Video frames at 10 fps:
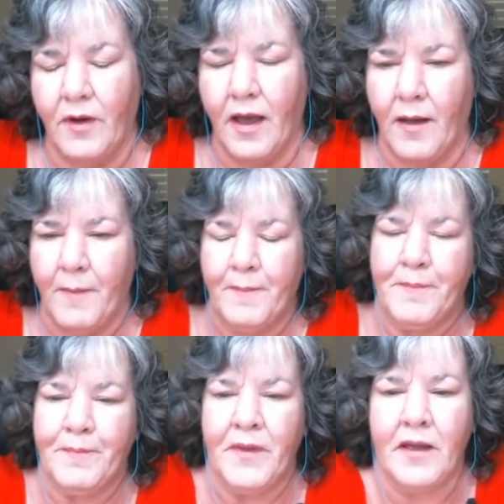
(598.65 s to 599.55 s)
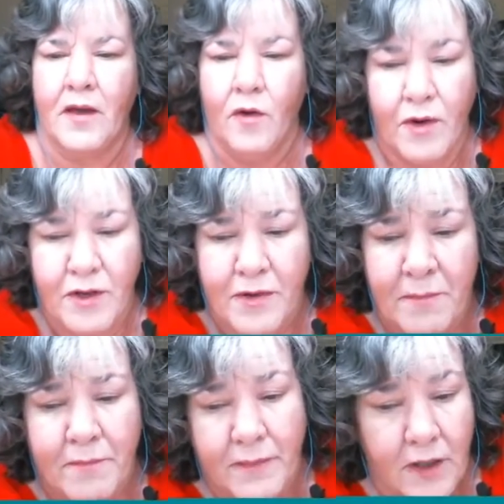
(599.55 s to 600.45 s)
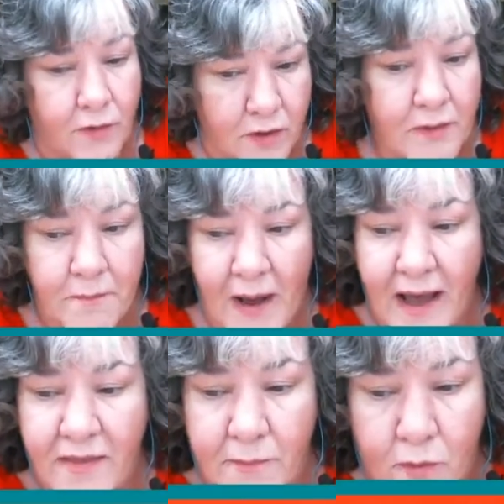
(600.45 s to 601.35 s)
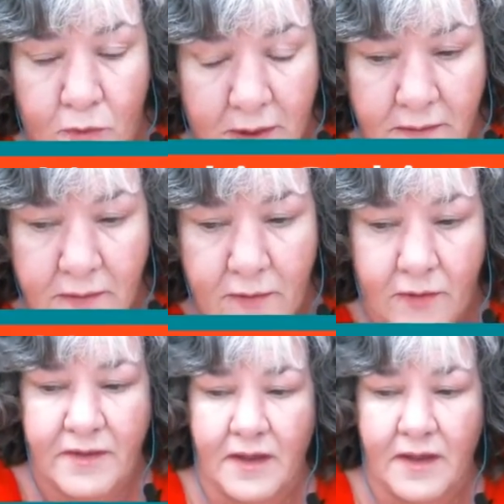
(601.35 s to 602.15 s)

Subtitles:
Or you can buy the more earthy